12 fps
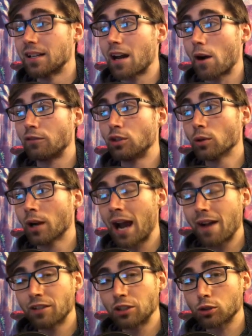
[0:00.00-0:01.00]
Now if you are
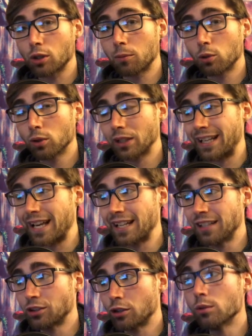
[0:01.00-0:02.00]
having trouble
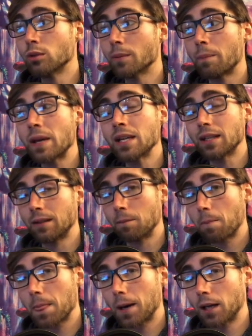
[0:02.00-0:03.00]
getting to the pin
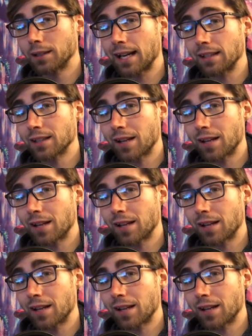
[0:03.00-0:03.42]
on that